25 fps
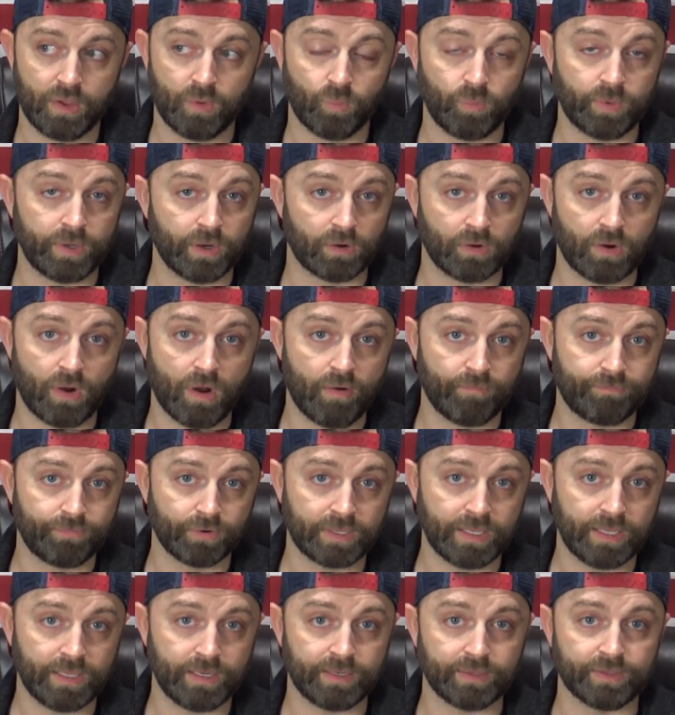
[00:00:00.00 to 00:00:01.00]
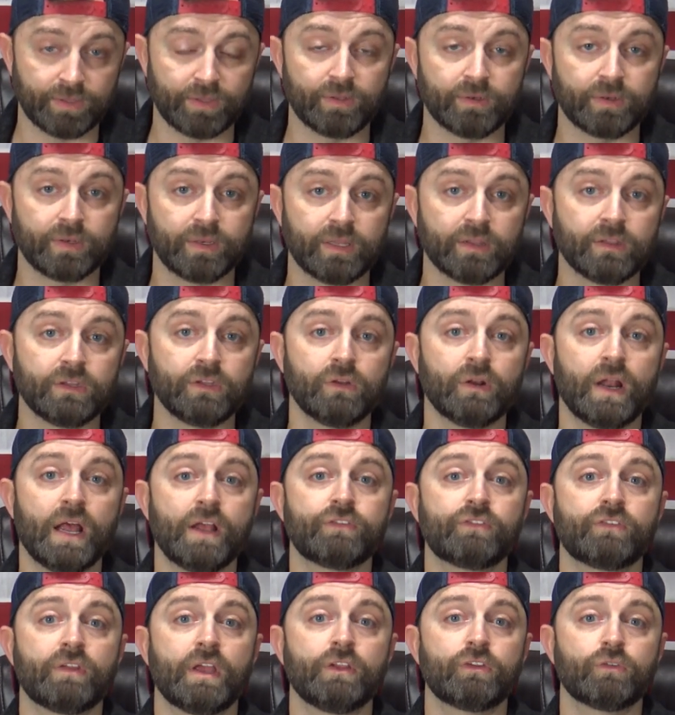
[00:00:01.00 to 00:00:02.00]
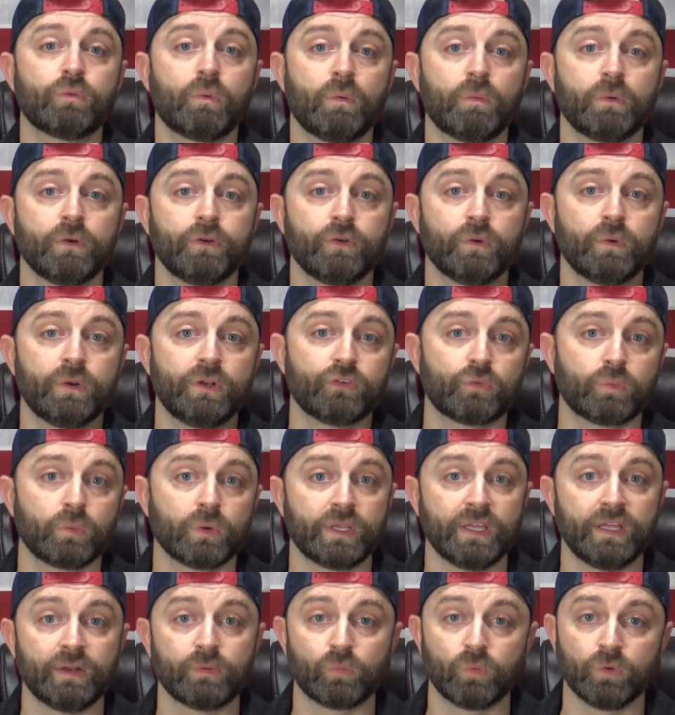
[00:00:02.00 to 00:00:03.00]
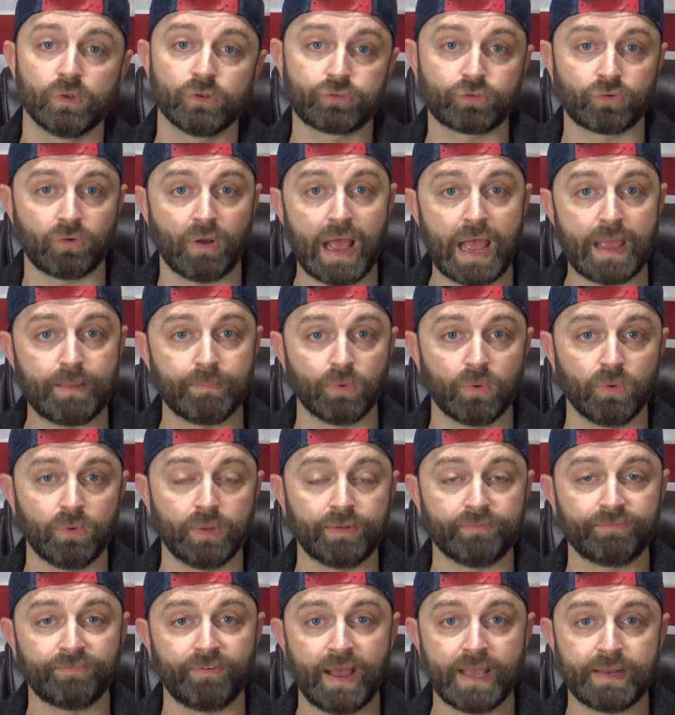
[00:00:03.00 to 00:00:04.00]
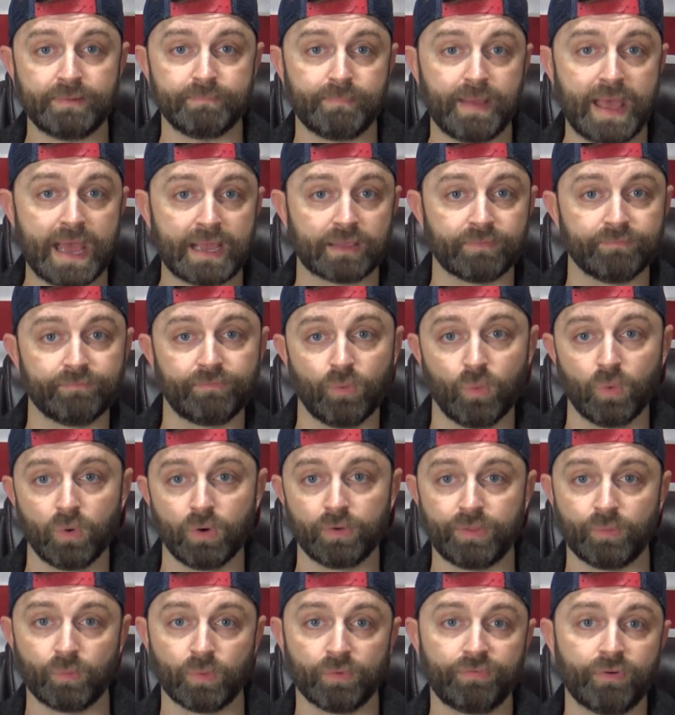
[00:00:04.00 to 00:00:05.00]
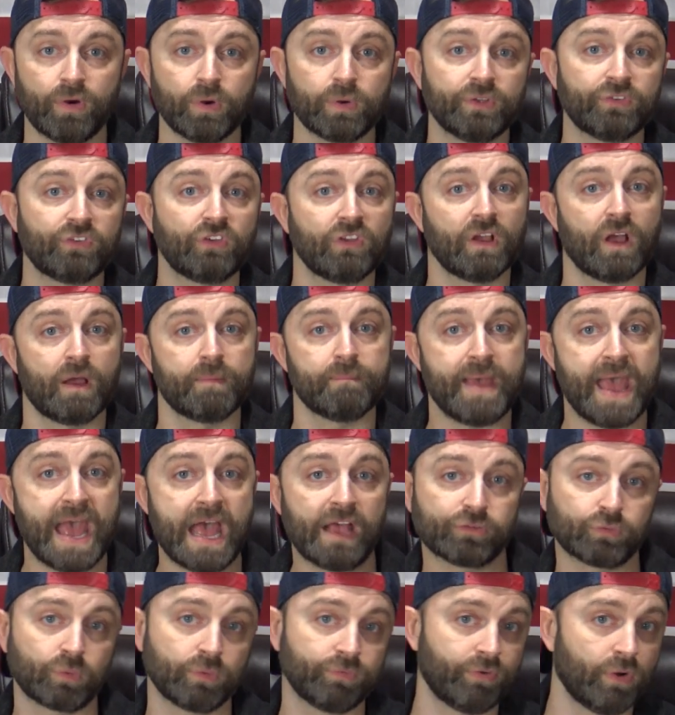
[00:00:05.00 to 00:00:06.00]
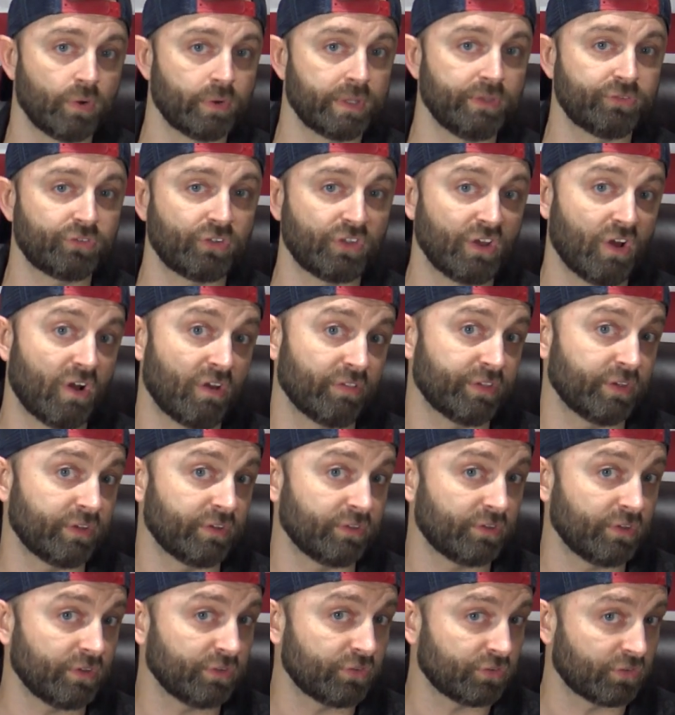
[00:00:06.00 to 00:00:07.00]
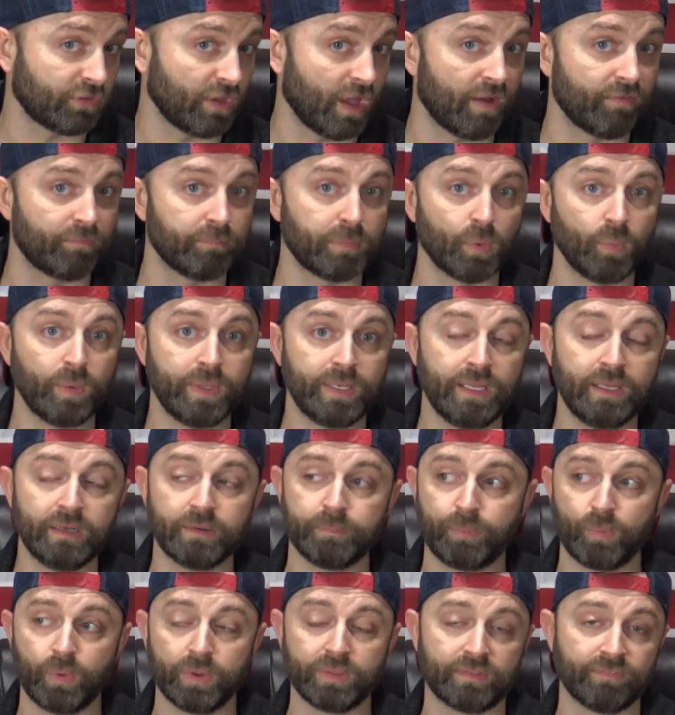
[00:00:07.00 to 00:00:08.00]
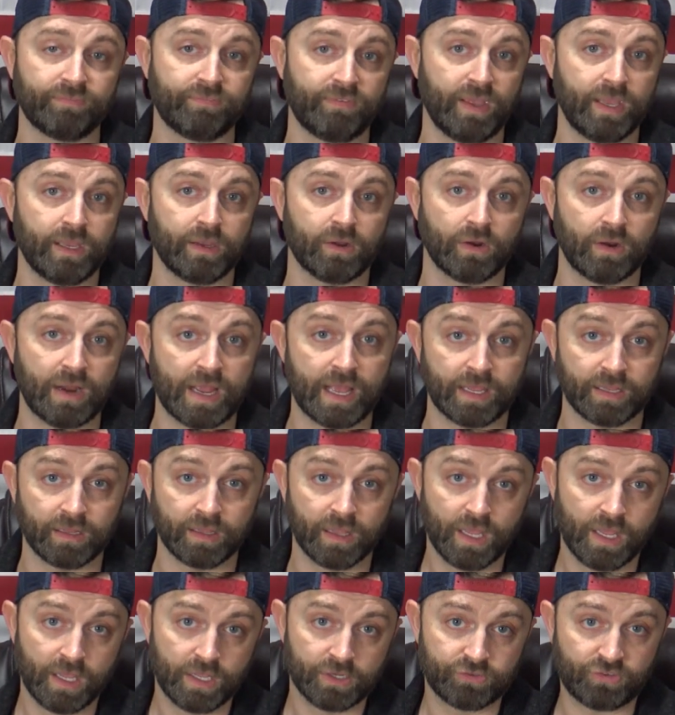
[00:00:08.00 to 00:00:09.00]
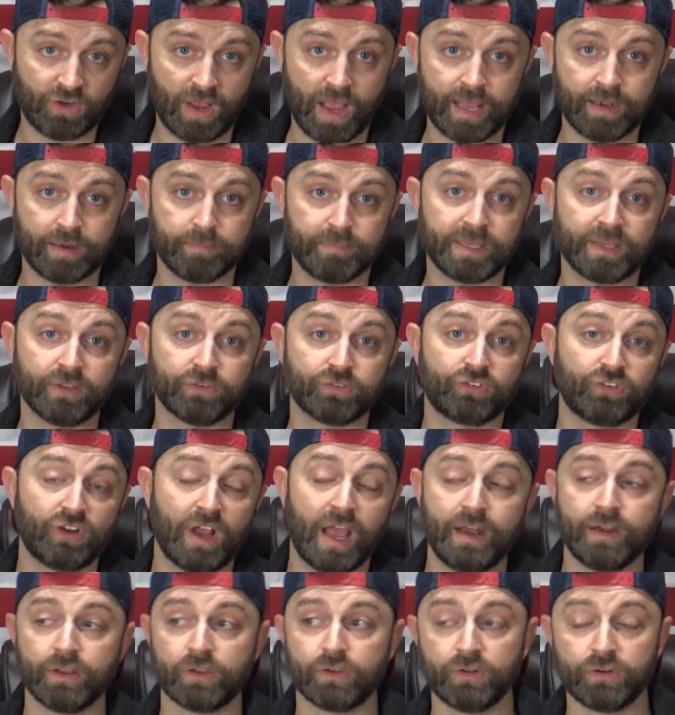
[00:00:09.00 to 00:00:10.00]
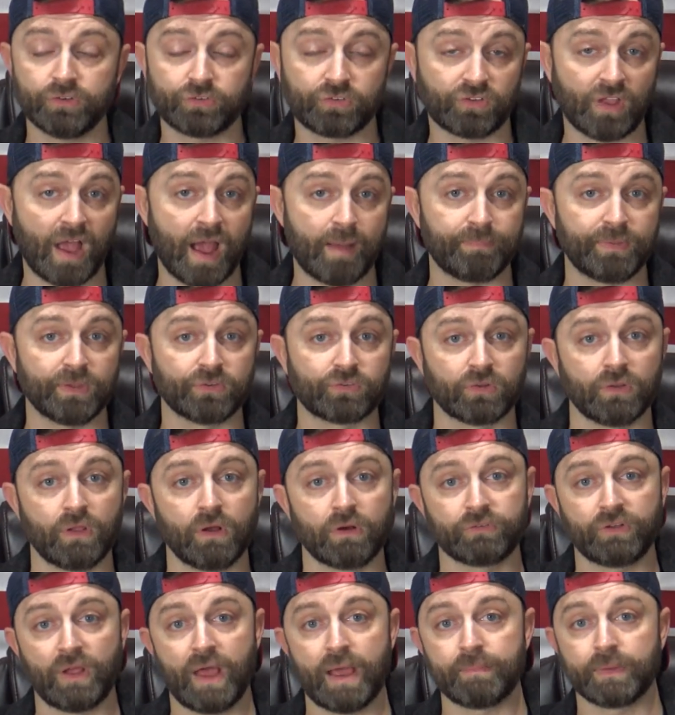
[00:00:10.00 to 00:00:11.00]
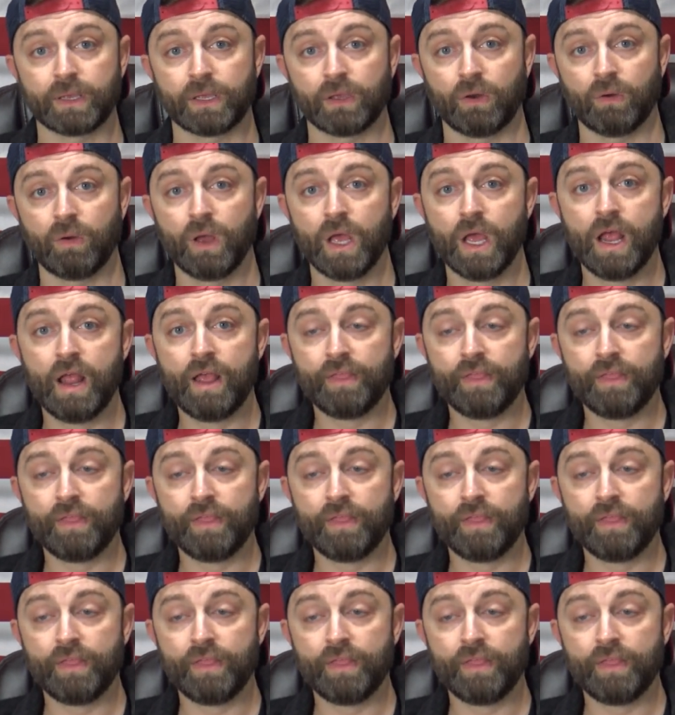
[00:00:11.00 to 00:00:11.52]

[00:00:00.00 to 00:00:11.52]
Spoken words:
We are all forgetting that in the United States, what we're doing is we're getting real tribal and fighting back and forth, and we're focusing on masks, we're focusing on all this stuff, but we need to point the finger at China, because China could have stopped this a long time ago.